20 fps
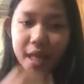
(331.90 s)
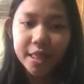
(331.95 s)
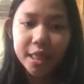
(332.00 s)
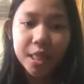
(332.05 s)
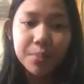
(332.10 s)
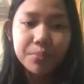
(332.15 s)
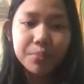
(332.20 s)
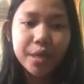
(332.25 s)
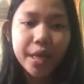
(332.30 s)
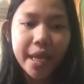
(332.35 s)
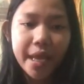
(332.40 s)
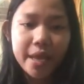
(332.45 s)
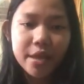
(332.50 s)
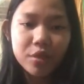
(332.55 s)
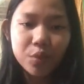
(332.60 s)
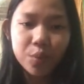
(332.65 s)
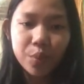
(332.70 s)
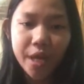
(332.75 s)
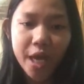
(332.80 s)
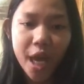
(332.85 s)
Number
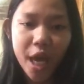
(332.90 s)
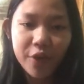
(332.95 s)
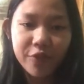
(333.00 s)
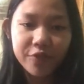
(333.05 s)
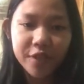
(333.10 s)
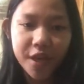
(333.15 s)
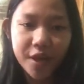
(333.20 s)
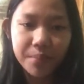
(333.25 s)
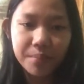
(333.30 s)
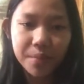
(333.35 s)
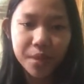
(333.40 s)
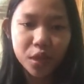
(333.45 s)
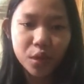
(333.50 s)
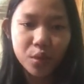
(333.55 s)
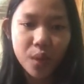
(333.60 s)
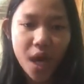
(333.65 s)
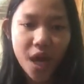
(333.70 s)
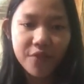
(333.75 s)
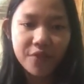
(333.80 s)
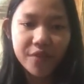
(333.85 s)
8, we have the
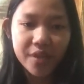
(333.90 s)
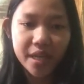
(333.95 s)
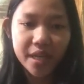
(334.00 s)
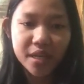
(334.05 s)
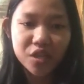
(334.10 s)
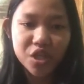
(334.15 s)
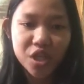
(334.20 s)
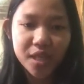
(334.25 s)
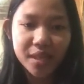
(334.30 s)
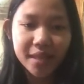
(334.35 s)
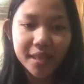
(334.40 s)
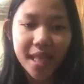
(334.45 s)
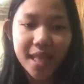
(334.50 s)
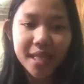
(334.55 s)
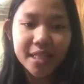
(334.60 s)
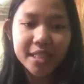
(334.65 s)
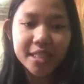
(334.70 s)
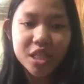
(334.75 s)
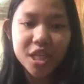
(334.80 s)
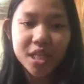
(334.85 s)
below average
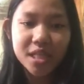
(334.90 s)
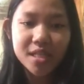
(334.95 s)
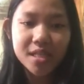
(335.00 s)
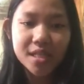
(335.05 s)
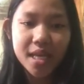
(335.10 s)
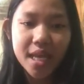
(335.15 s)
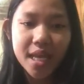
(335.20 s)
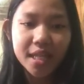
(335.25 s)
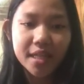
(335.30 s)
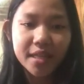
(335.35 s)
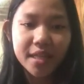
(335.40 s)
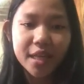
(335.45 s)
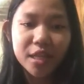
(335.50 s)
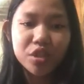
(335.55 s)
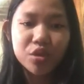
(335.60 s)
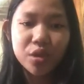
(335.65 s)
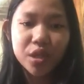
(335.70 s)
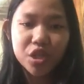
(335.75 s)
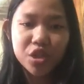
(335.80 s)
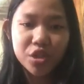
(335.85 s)
intelligence and
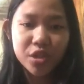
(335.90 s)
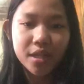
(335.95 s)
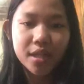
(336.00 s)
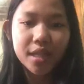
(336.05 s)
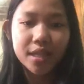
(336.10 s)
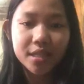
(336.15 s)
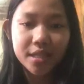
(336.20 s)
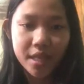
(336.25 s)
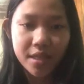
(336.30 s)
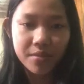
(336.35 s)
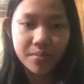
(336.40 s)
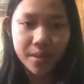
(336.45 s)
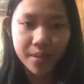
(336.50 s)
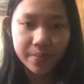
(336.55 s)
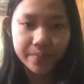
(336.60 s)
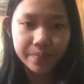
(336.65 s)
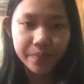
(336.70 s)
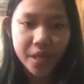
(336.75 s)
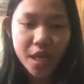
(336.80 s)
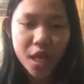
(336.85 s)
educational attainment.
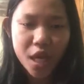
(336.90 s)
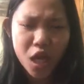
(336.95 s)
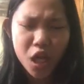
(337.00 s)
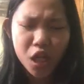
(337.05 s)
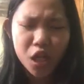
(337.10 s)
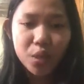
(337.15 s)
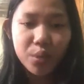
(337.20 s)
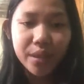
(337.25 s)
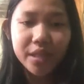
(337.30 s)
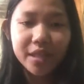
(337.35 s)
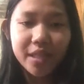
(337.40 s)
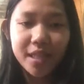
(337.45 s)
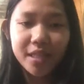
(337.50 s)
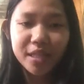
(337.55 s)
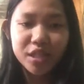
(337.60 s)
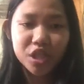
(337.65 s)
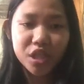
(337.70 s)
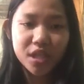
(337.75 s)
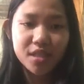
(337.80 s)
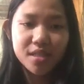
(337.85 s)
Low
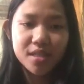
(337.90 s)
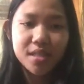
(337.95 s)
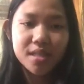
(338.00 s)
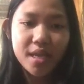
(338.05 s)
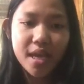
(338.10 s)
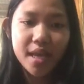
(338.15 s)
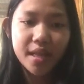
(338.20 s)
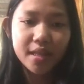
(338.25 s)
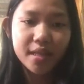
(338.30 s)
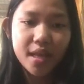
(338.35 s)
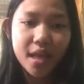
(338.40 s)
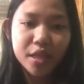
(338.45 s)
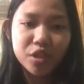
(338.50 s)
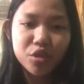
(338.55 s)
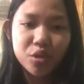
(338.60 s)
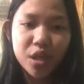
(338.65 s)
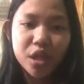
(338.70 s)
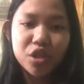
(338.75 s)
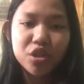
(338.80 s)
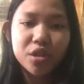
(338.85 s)
intelligence and
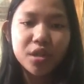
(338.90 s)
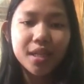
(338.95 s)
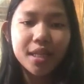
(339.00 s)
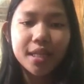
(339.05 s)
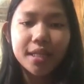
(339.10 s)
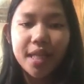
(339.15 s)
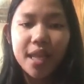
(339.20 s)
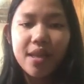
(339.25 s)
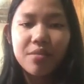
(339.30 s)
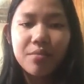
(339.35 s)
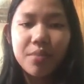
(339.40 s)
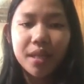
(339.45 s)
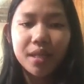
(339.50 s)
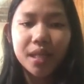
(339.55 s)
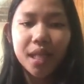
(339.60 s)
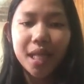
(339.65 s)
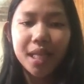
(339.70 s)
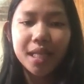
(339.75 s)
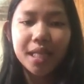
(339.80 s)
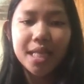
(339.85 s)
educational
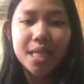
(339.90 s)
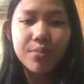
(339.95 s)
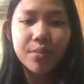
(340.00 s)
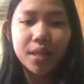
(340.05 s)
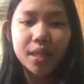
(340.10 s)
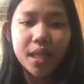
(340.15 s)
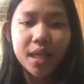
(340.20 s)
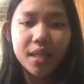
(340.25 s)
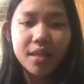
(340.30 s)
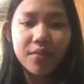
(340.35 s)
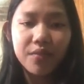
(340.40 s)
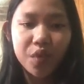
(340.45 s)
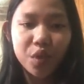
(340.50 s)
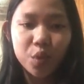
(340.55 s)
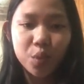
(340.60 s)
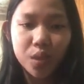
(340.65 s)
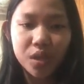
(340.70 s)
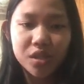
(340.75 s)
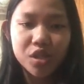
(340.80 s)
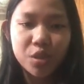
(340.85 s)
attainment can limit
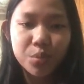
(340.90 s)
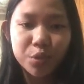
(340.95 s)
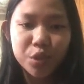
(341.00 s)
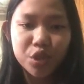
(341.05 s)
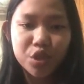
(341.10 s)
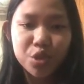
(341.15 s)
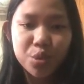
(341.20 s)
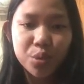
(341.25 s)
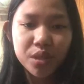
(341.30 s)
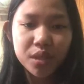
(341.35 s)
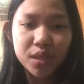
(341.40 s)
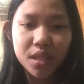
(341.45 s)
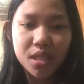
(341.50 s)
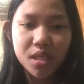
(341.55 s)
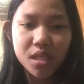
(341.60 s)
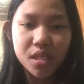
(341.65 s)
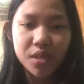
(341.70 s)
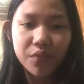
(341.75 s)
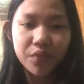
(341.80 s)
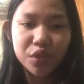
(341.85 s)
individuals'
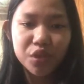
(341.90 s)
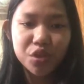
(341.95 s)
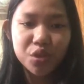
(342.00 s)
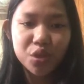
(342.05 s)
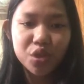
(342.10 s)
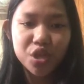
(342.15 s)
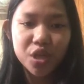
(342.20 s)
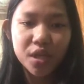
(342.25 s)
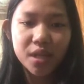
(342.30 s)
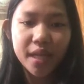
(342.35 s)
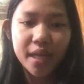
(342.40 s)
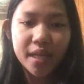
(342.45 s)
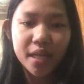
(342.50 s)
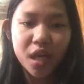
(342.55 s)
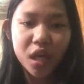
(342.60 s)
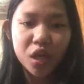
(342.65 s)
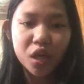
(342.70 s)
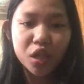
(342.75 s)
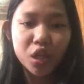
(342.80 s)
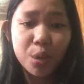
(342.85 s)
opportunities for social and
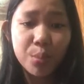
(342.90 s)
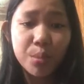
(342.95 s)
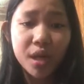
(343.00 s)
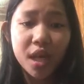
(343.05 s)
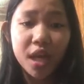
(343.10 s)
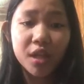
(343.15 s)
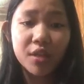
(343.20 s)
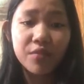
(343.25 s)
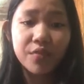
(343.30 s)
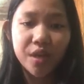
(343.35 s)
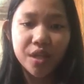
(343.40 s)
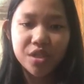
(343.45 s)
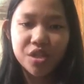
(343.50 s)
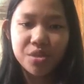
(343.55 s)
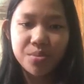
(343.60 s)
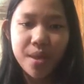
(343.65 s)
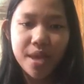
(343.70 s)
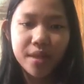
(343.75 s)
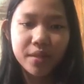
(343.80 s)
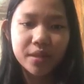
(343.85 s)
economic
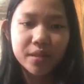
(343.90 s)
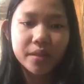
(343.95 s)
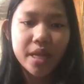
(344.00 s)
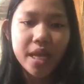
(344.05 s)
advancement,